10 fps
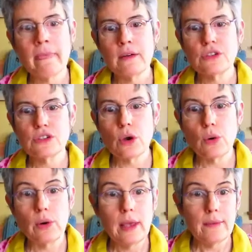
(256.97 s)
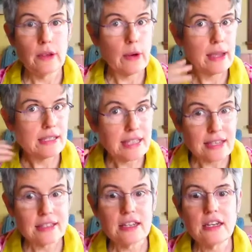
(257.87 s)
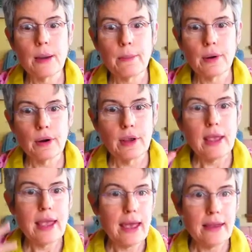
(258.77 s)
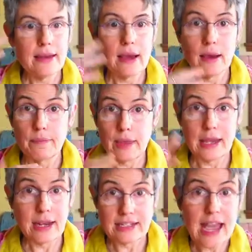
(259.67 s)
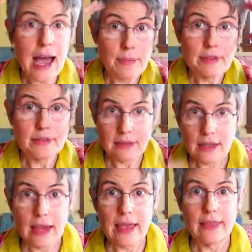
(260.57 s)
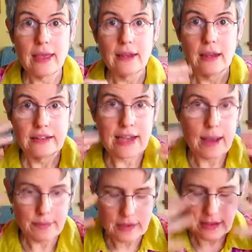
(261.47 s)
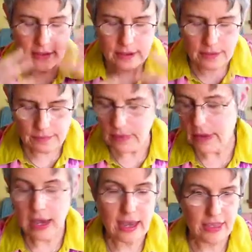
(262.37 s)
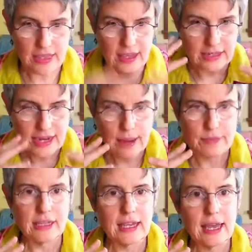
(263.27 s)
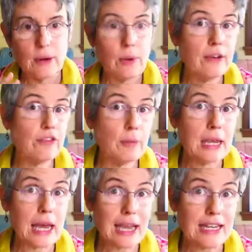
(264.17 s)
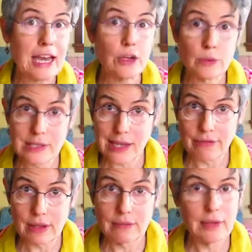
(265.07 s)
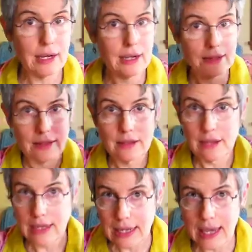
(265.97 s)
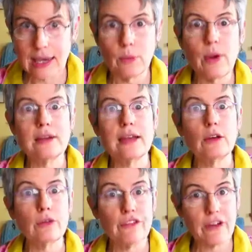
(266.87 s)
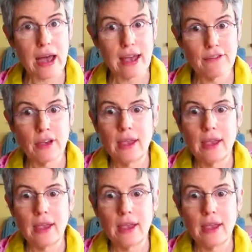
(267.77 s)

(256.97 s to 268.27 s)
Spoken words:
So, I assessed the number, and I tapped it, and then I tapped, did the eye thing, tapped again. It went from a 9 down to a 7. Then I did it again. It went down to a 5.